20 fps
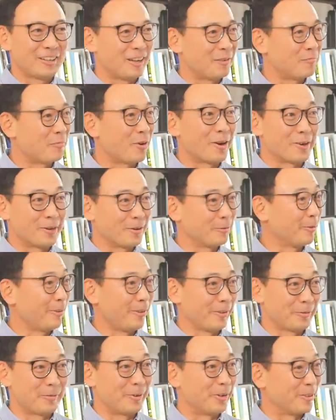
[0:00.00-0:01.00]
I'm partnered
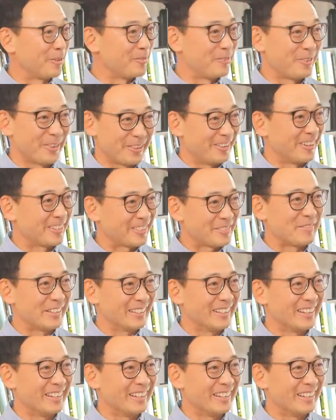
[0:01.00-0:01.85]
with this person for the rest of my